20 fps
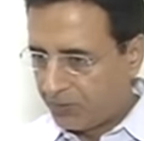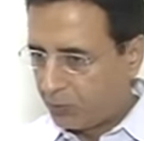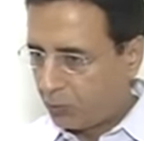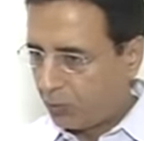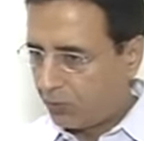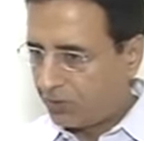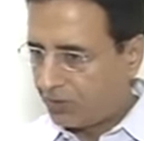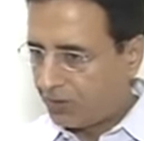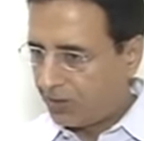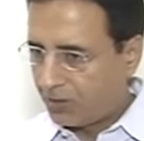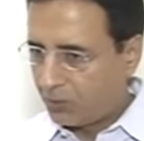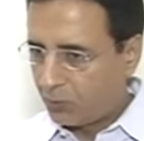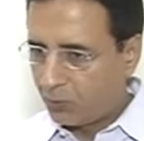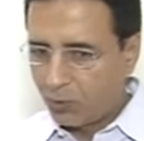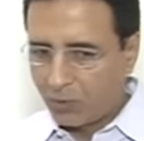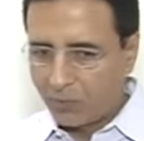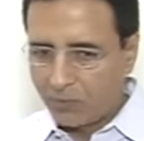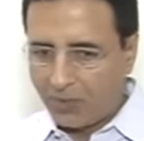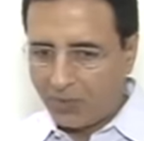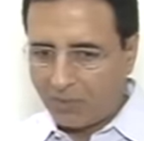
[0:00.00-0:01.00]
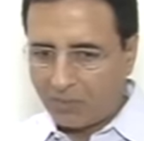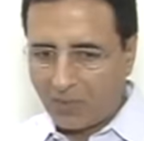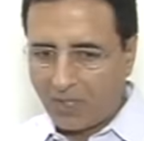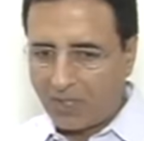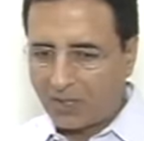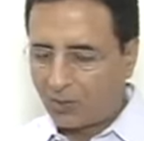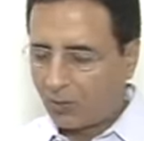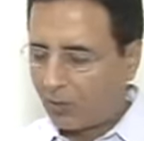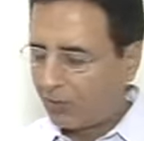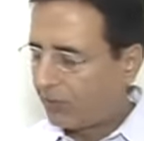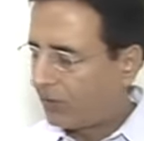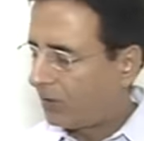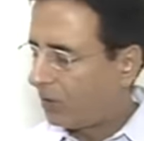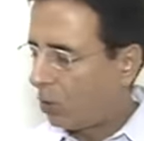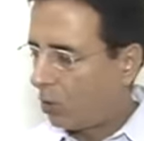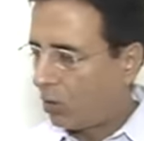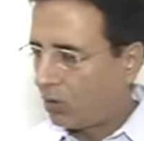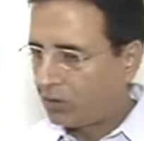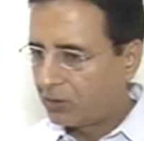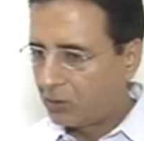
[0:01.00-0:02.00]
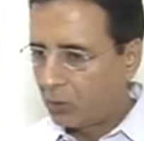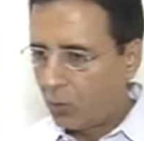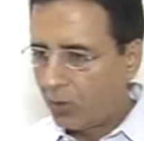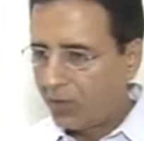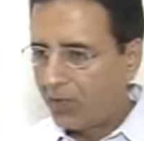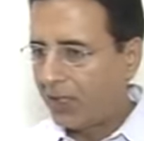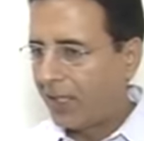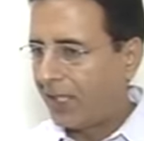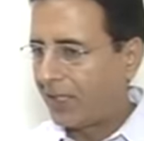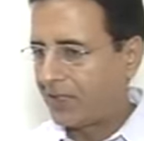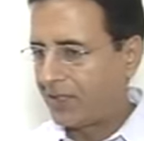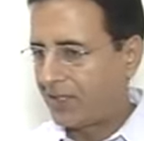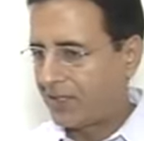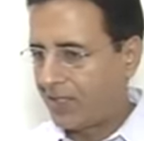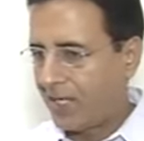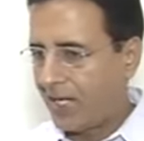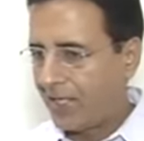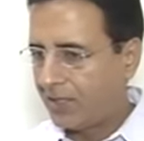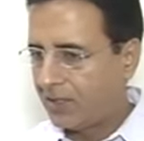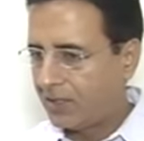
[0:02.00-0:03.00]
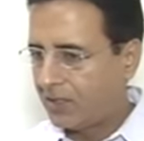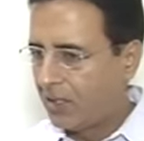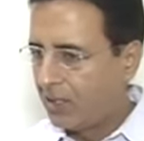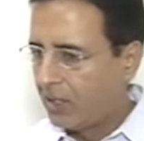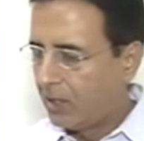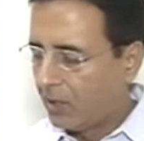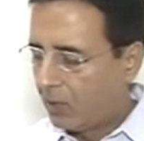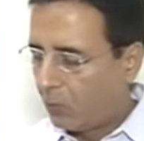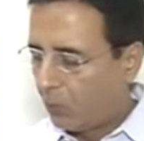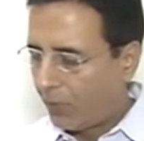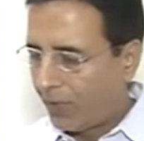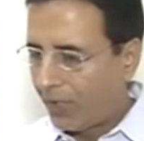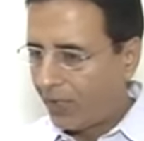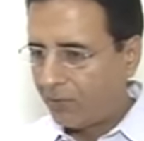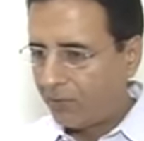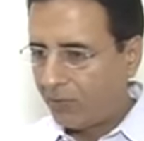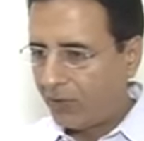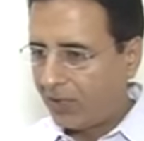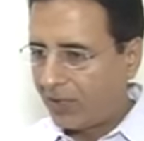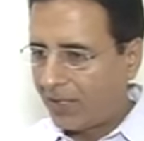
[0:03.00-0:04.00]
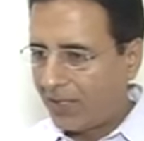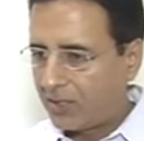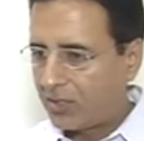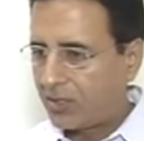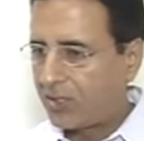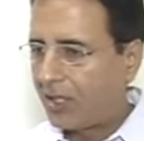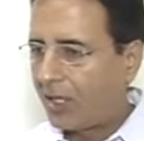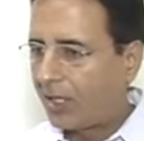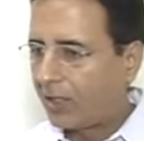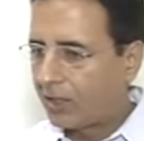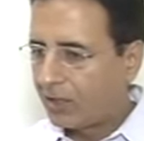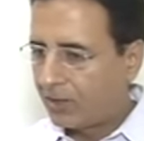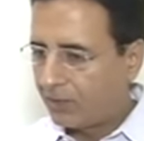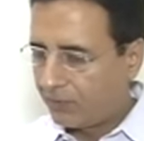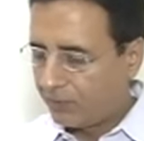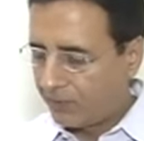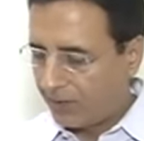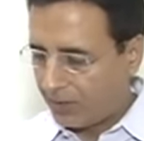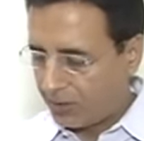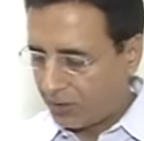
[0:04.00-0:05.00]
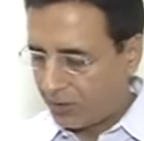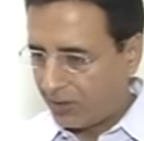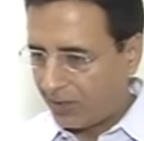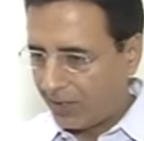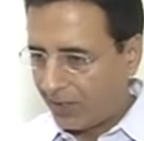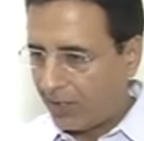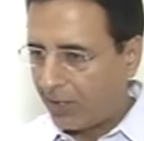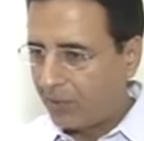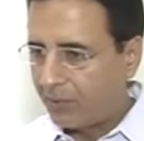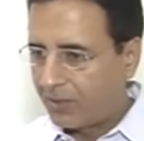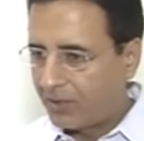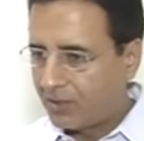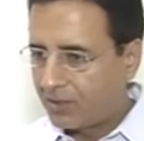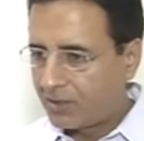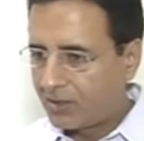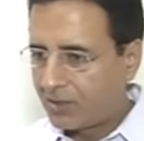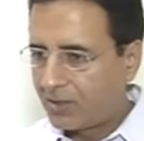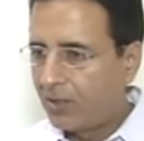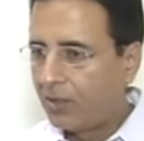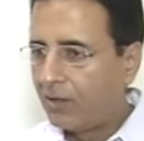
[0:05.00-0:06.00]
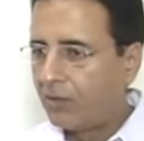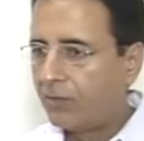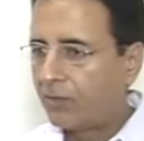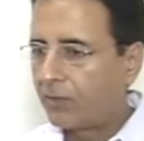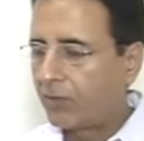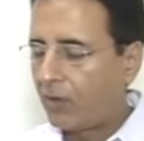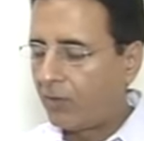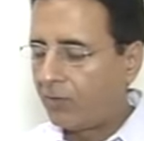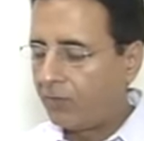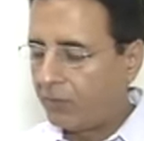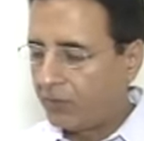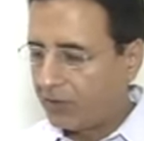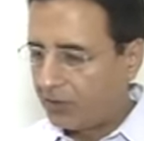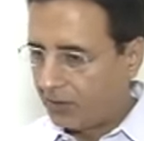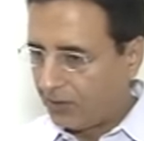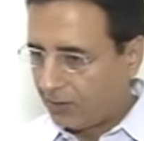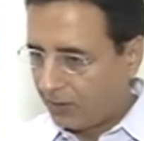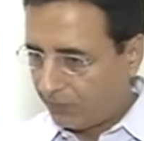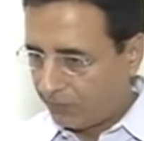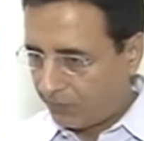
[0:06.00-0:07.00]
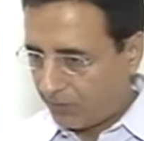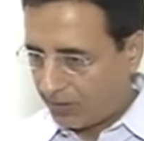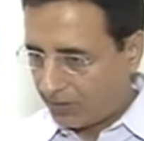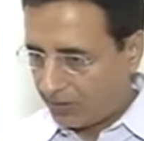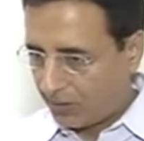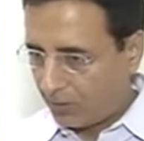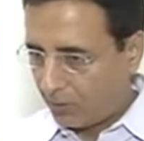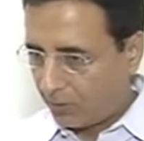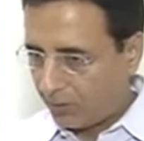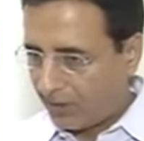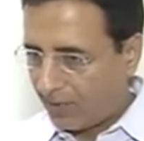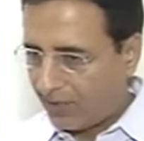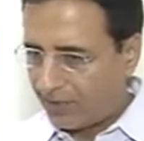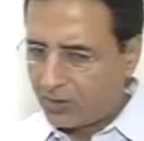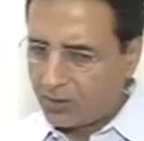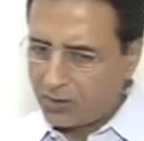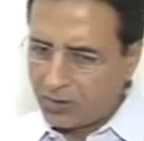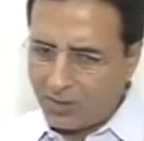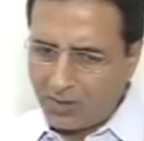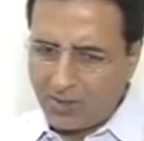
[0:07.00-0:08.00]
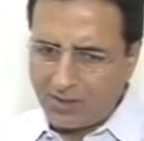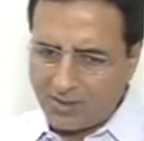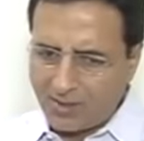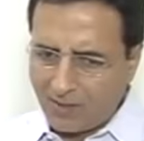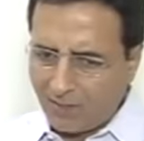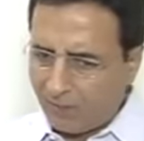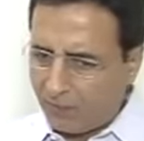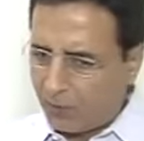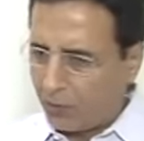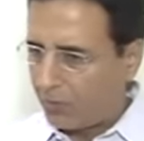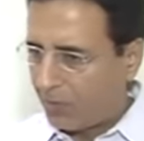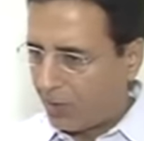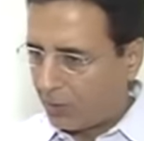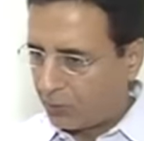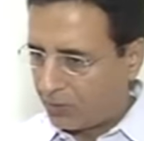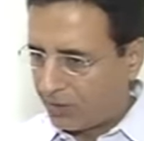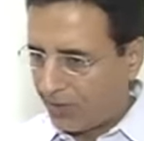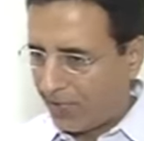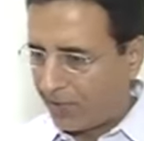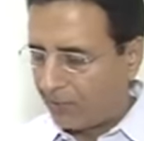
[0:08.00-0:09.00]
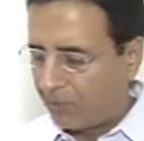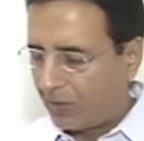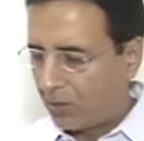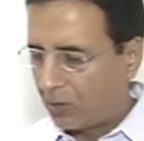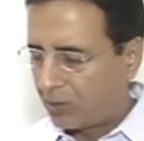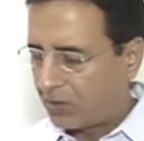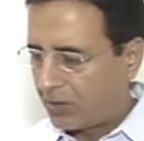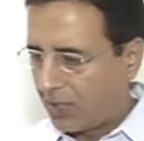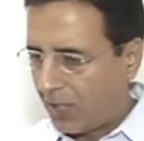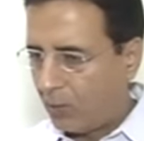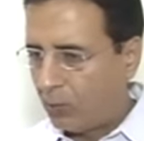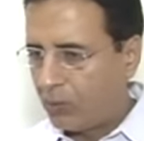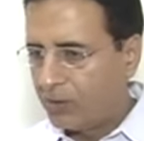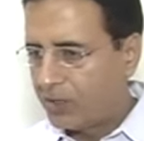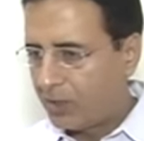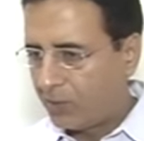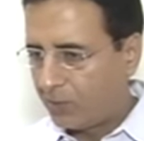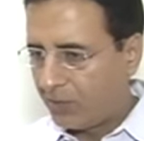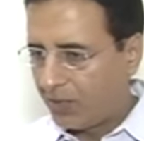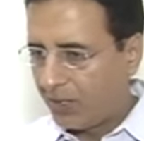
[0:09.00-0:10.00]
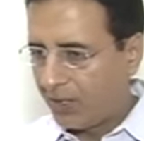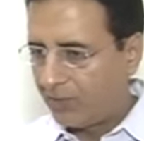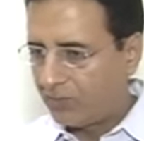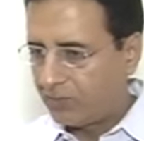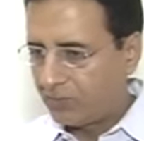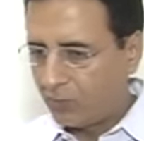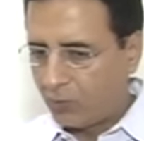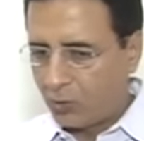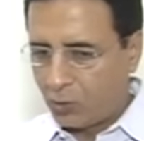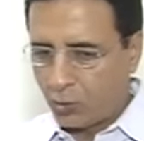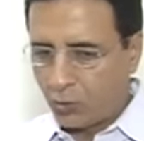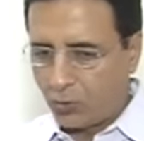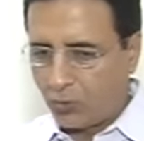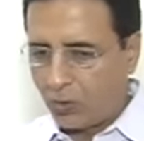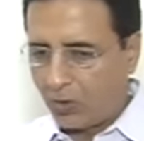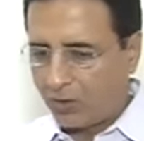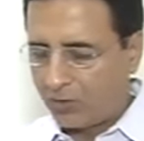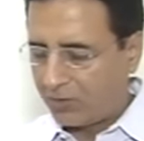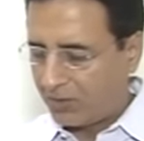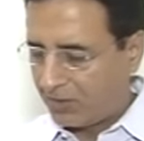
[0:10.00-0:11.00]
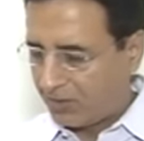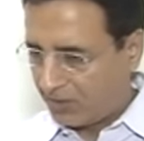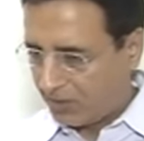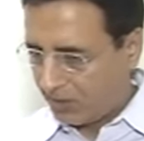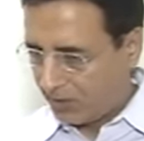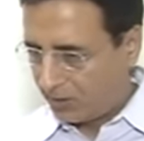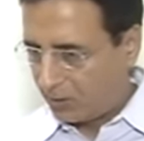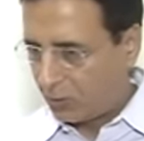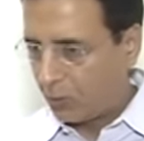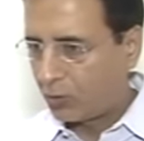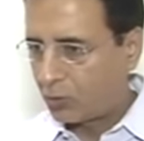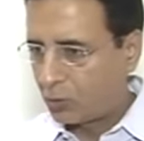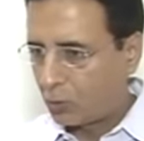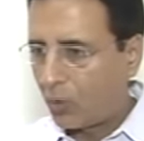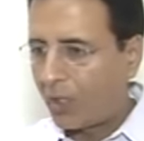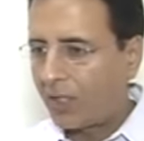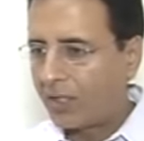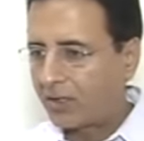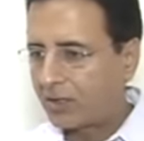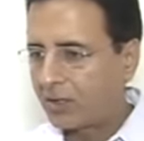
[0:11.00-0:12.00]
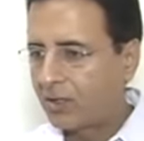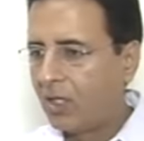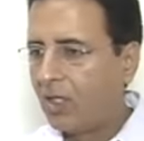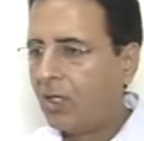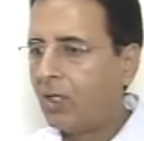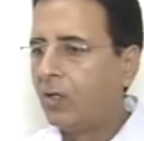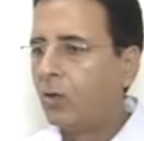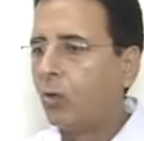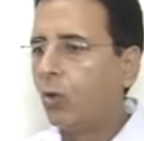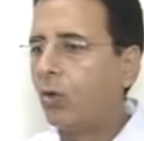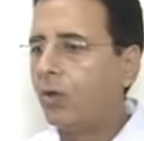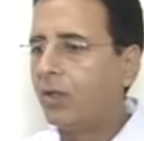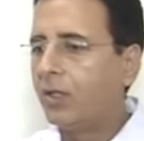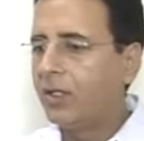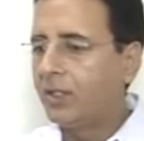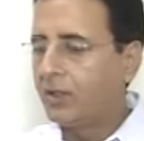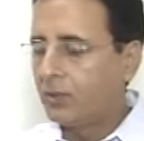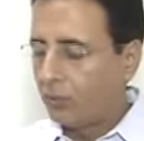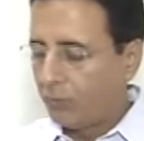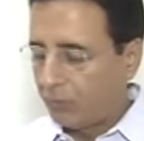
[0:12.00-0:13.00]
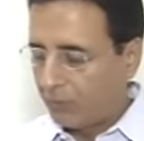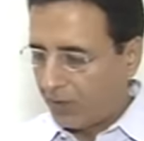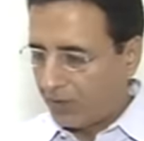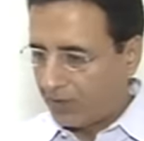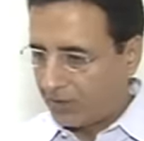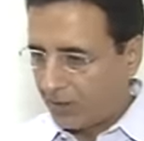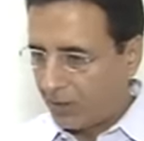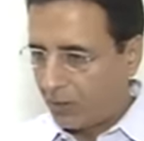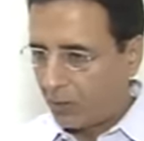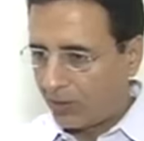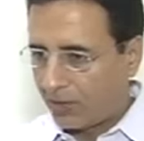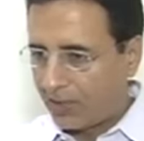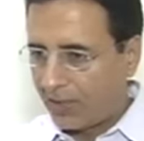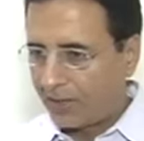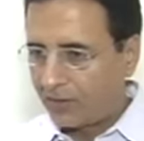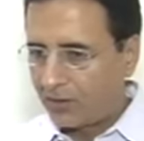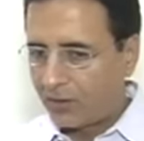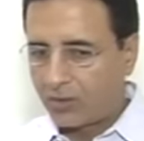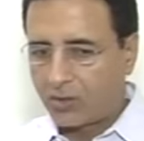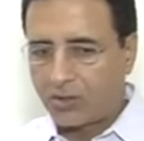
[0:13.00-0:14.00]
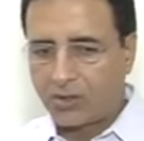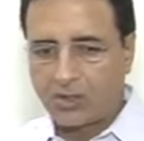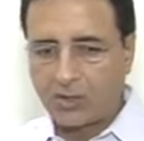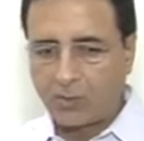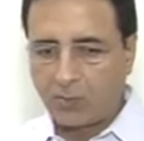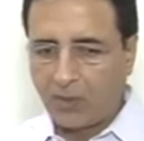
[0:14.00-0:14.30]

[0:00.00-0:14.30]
So this would be part of an ongoing exercise where we get younger, fresher elements from within the frontal organization and some from outside, because Rahul ji believes we should not restrict your choice only to frontal organizations.